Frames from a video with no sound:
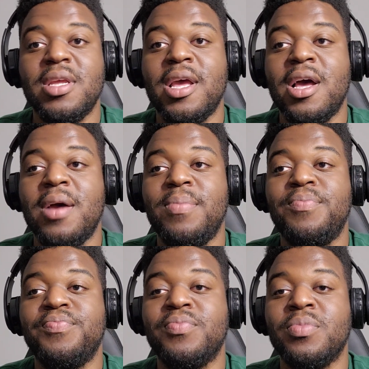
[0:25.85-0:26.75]
Um,
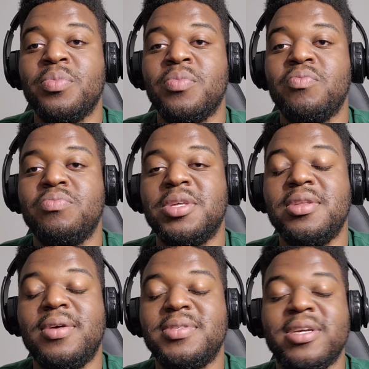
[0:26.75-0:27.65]
nothing
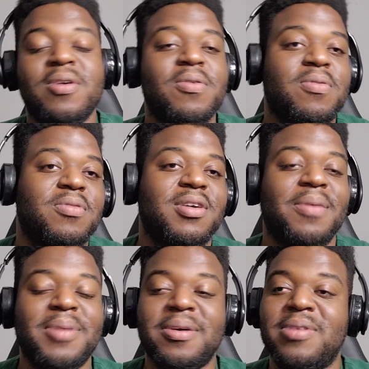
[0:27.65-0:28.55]
I was like, oh, I'm
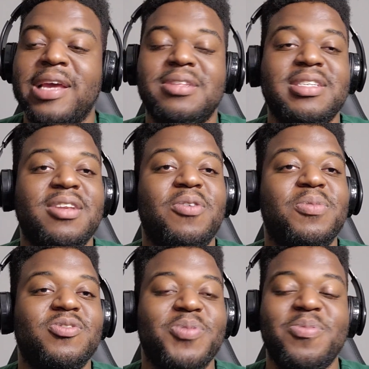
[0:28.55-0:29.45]
not like telling a
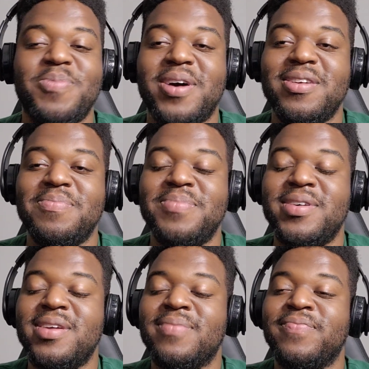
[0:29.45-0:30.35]
bunch of people about it, but